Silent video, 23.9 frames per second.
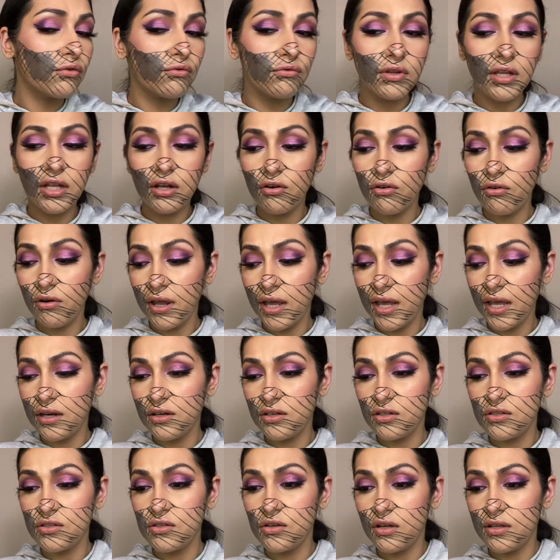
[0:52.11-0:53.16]
really gray and
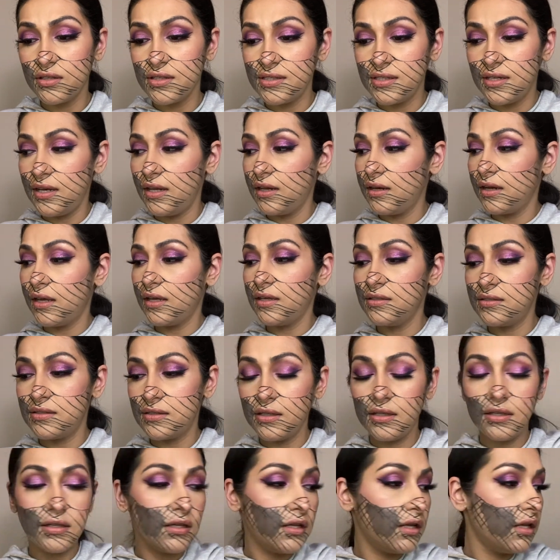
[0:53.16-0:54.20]
just not sitting
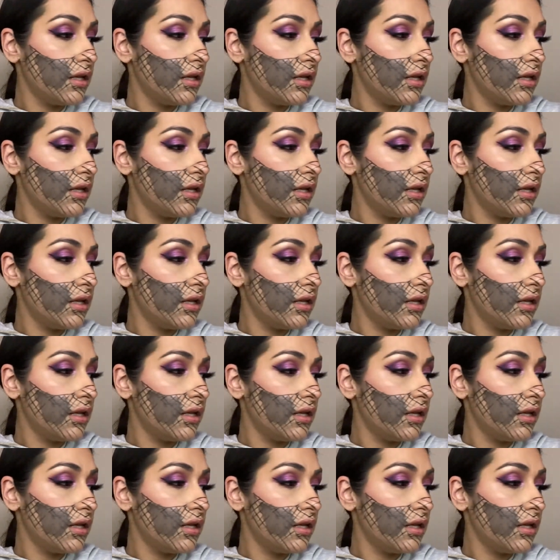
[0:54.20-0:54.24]
nicely.